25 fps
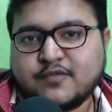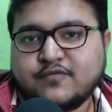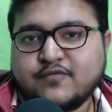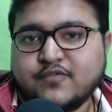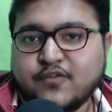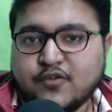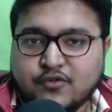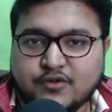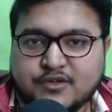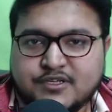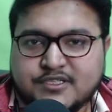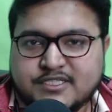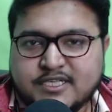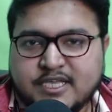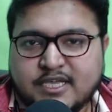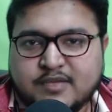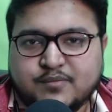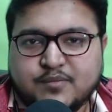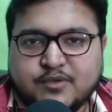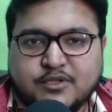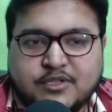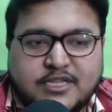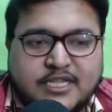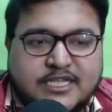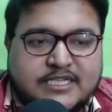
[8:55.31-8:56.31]
For
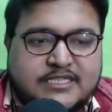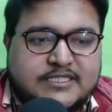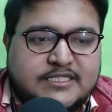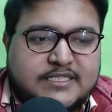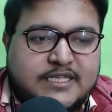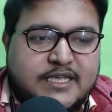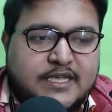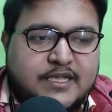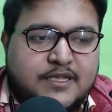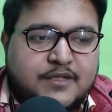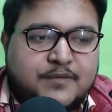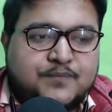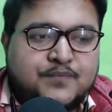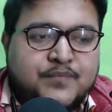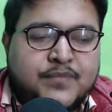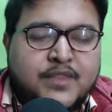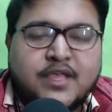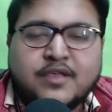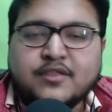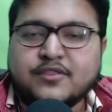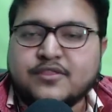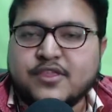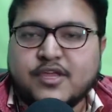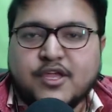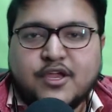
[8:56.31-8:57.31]
example, let's say
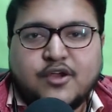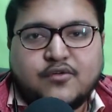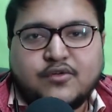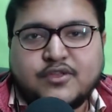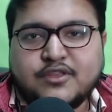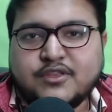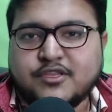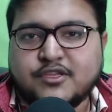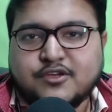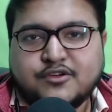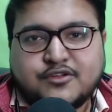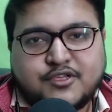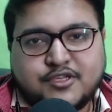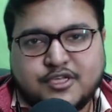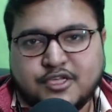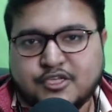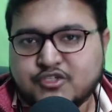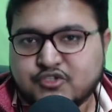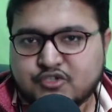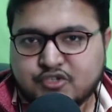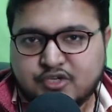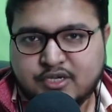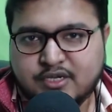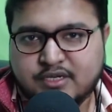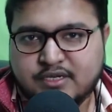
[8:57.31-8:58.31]
they're in their
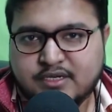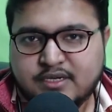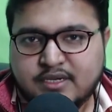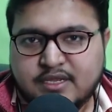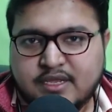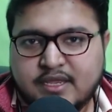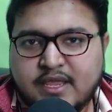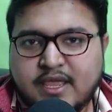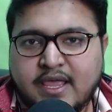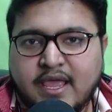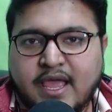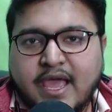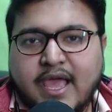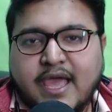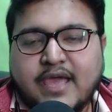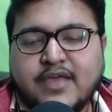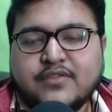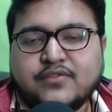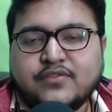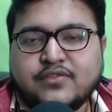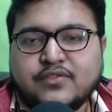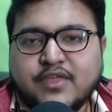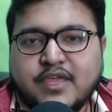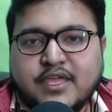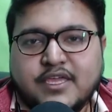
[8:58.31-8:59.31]
kitchen
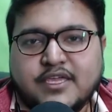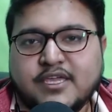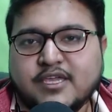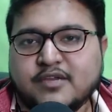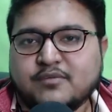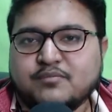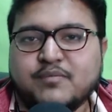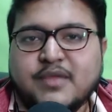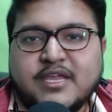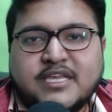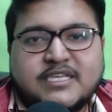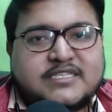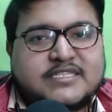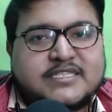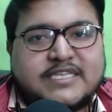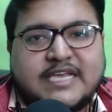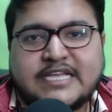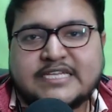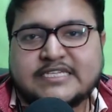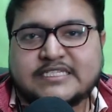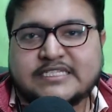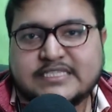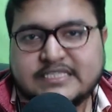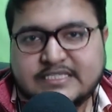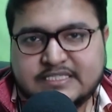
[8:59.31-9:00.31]
and they can make
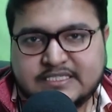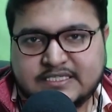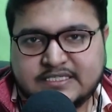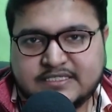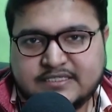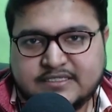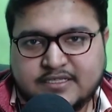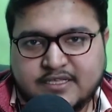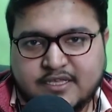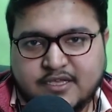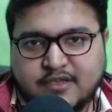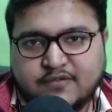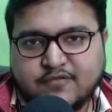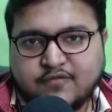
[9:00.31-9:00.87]
sentences there.